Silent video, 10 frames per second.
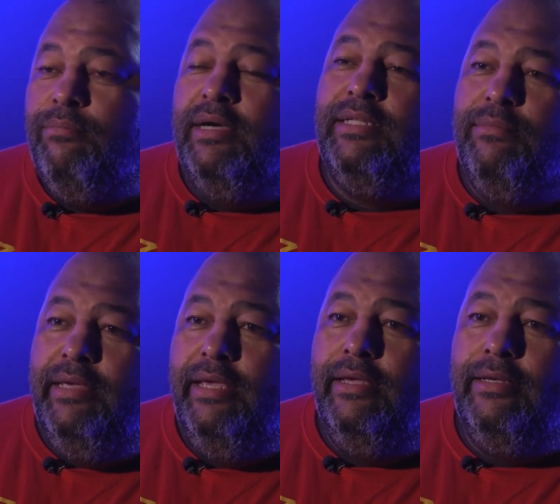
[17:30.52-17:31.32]
But I'm
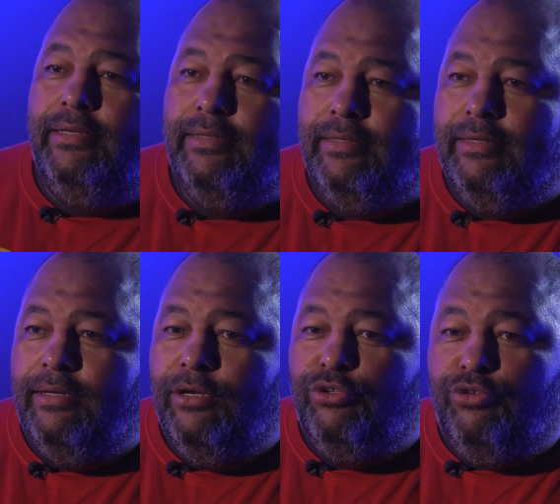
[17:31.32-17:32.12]
here
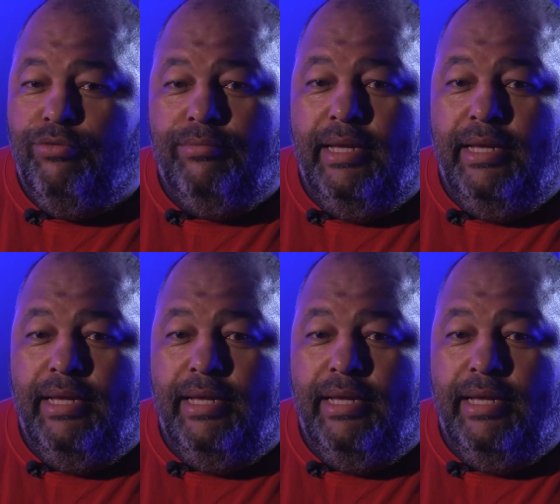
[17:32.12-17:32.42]
to